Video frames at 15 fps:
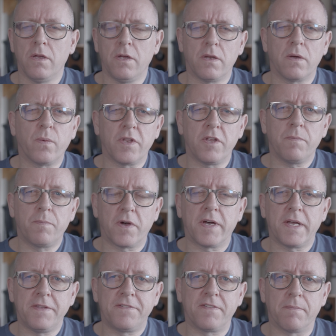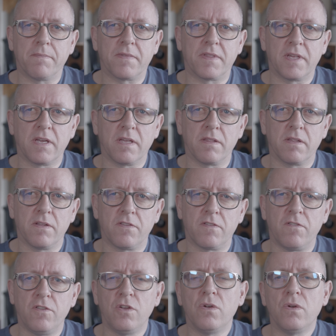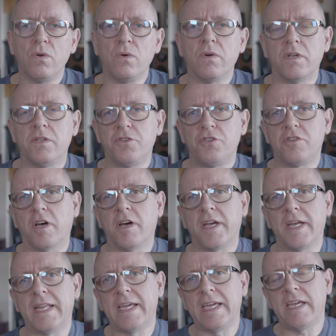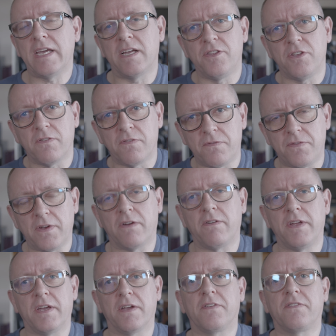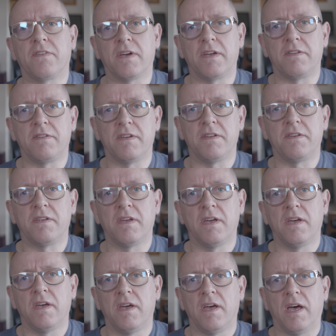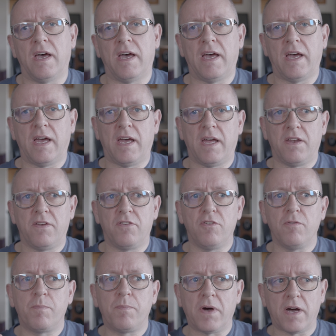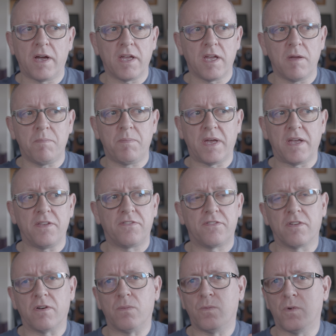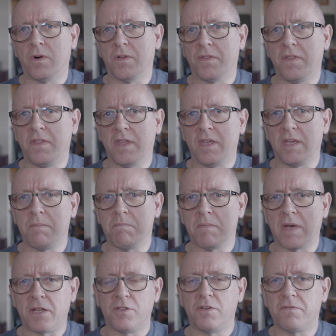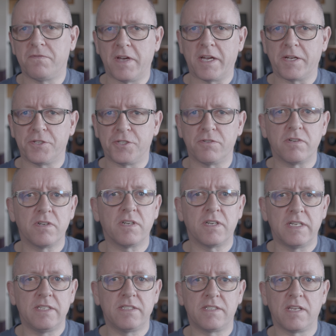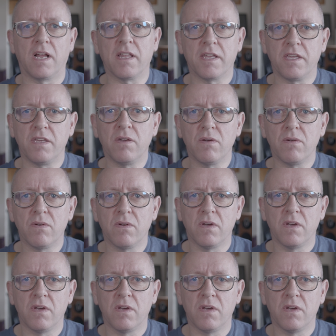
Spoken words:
You know when you buy something that's new and shiny and you're very excited and you buy it based on what the manufacturer is telling you